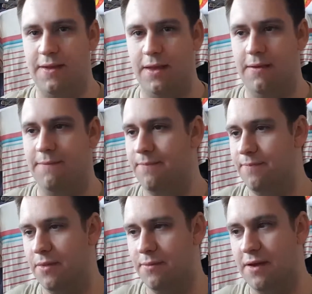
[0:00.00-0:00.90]
But
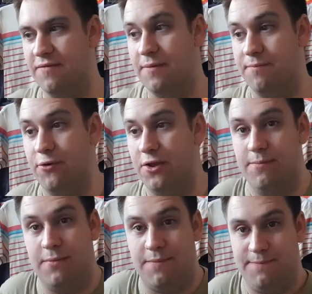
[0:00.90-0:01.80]
I think bringing
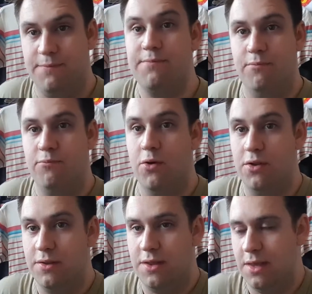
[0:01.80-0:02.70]
them up
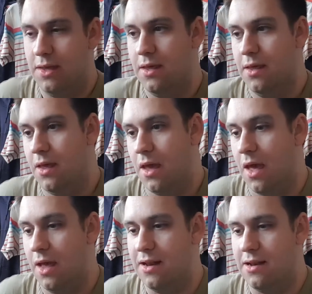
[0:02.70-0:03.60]
would
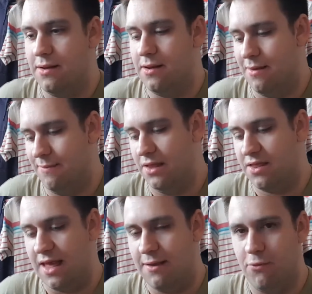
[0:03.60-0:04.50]
let me
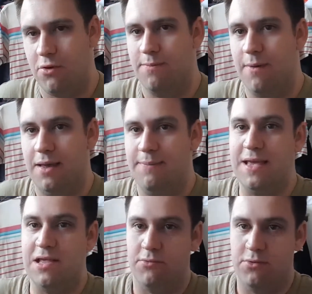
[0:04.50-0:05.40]
say my
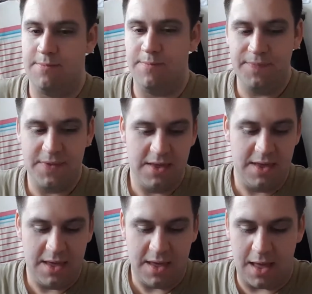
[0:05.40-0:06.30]
piece on them.
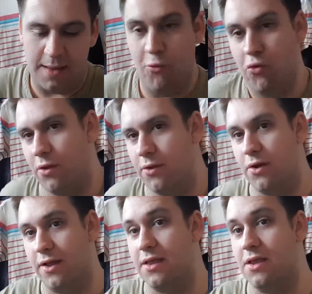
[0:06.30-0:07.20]
Also, the
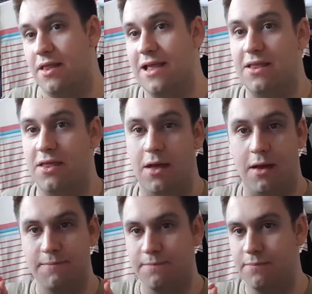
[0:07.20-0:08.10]
19 years later,
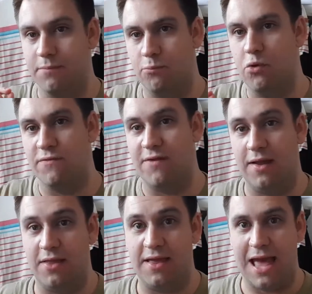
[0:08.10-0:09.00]
would have
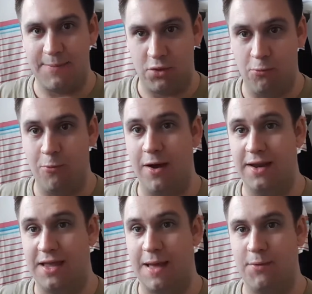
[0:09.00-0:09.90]
liked a capital Y and
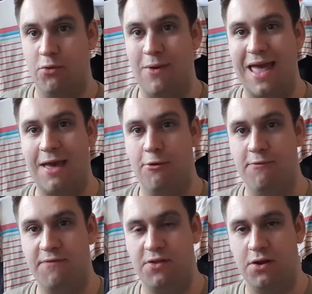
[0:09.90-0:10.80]
a capital
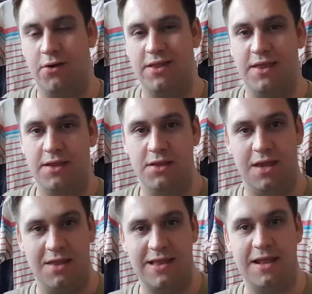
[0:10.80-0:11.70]
L for the 19
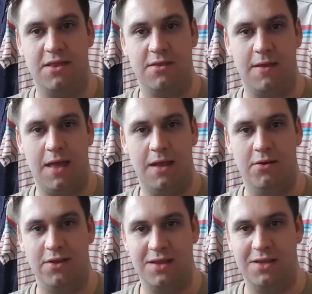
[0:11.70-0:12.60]
years late,
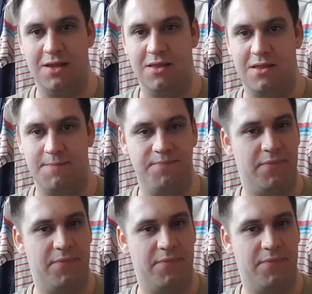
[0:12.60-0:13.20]
19 years.